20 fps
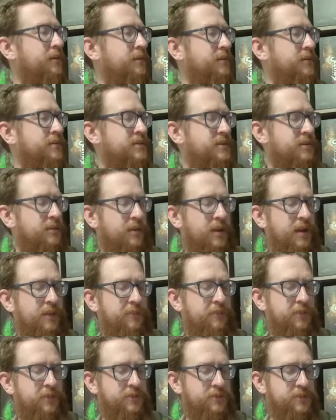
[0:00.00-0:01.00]
So you have a
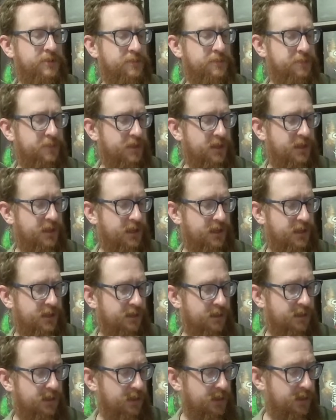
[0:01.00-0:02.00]
learn to play,
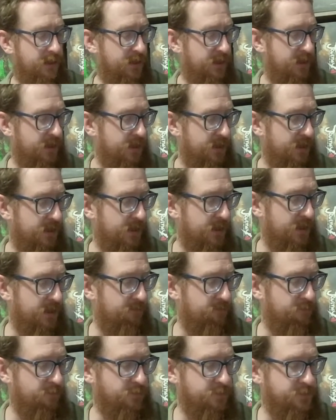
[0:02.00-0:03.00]
a
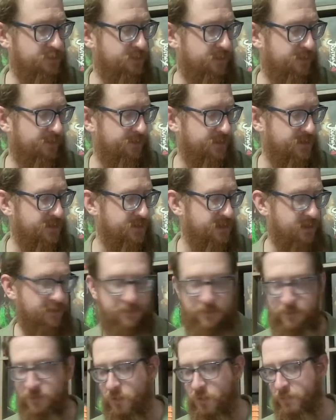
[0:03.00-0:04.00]
rules reference, and a
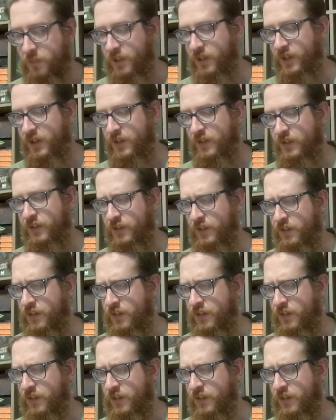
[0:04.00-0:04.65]
floor plan.